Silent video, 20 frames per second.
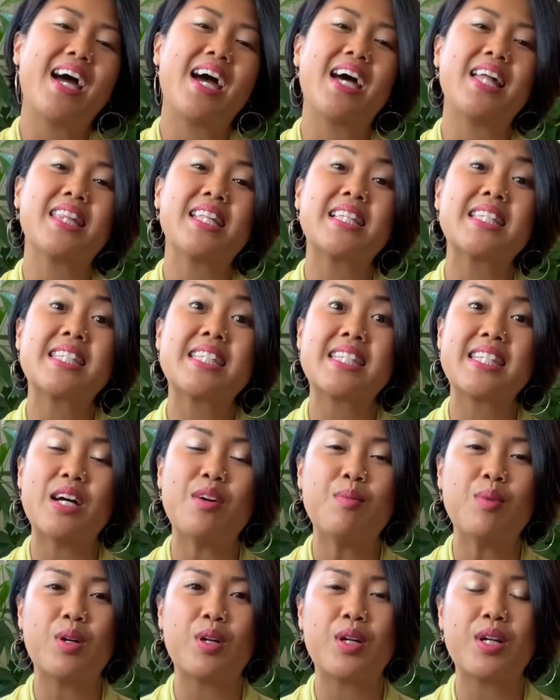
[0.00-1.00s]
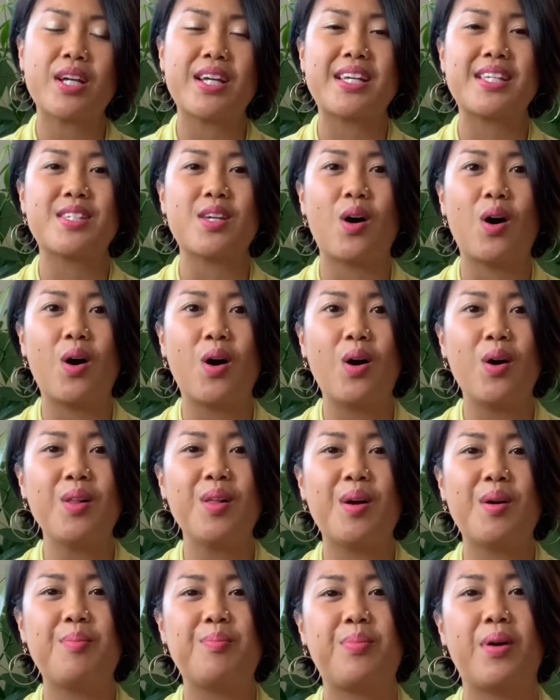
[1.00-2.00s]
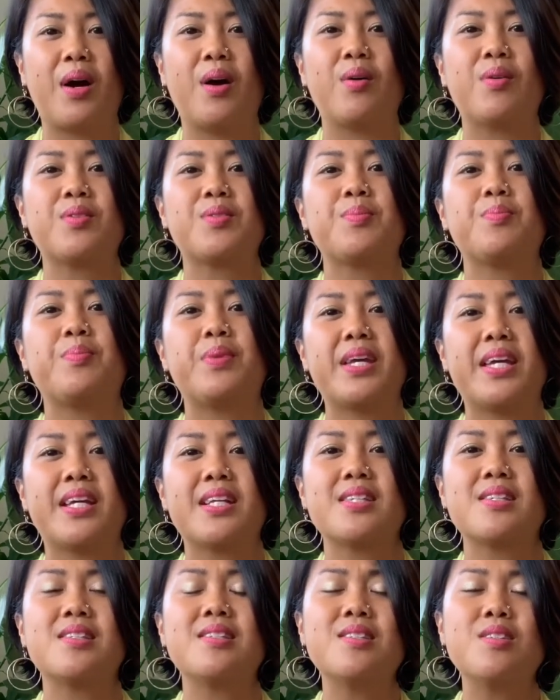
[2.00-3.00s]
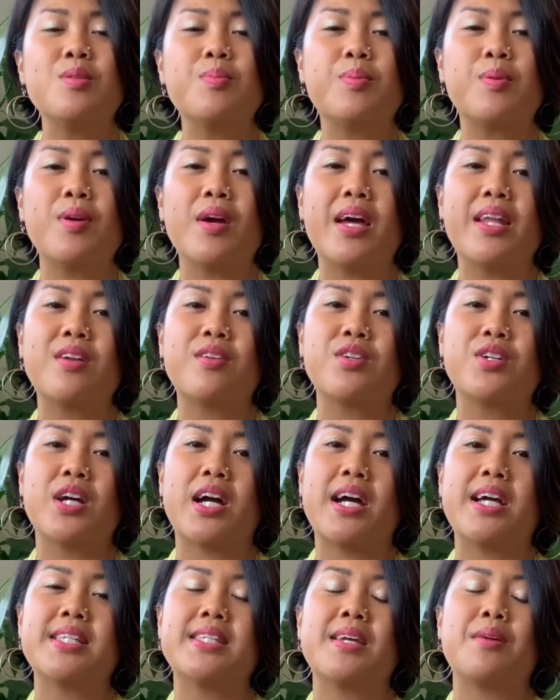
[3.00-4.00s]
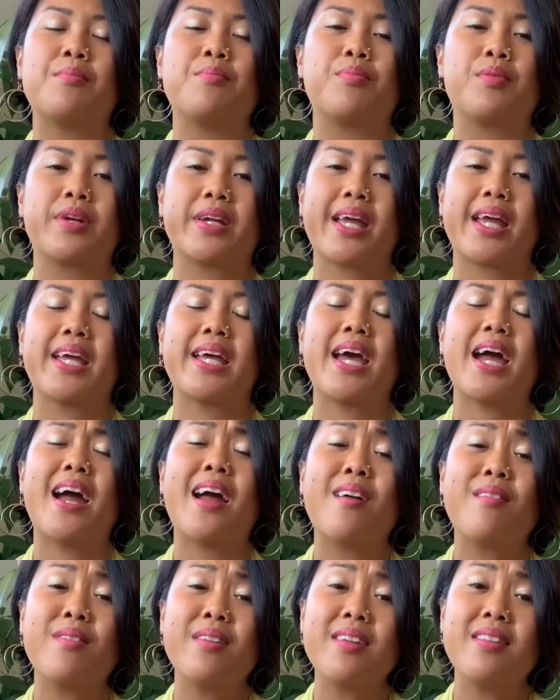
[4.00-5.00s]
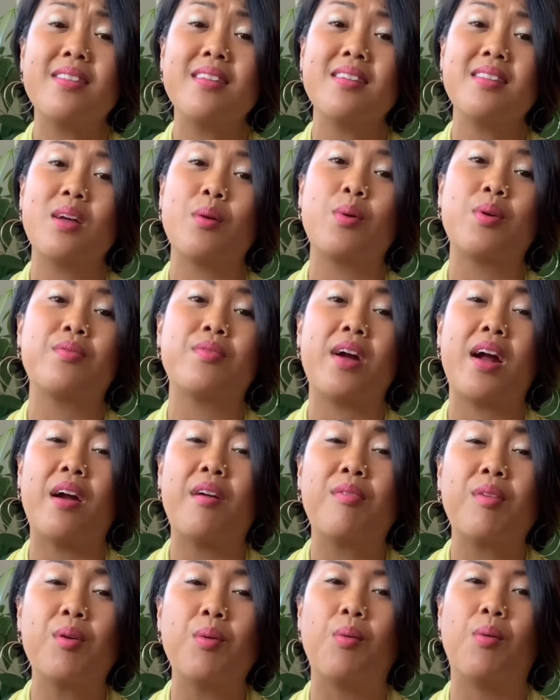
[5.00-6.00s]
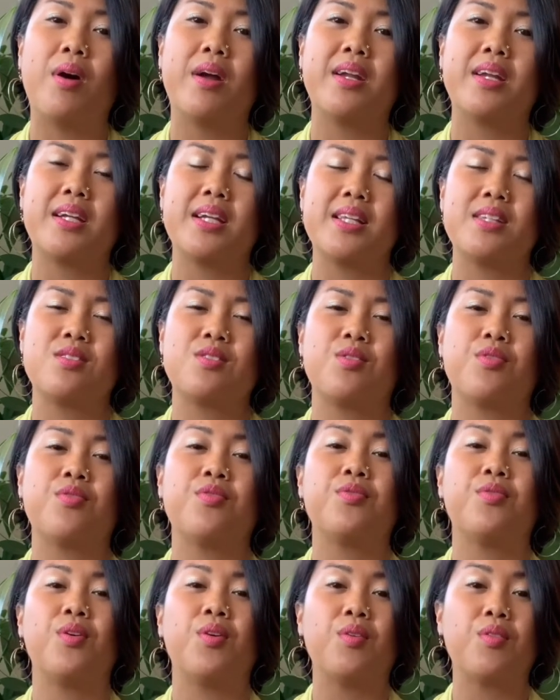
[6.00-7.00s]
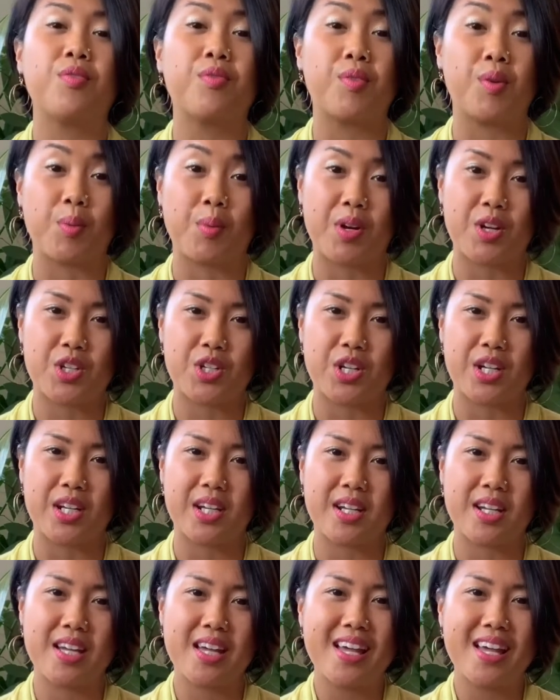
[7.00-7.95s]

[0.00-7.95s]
And then summer is all about being super energized and bringing everything that we've ever wanted into full fruition.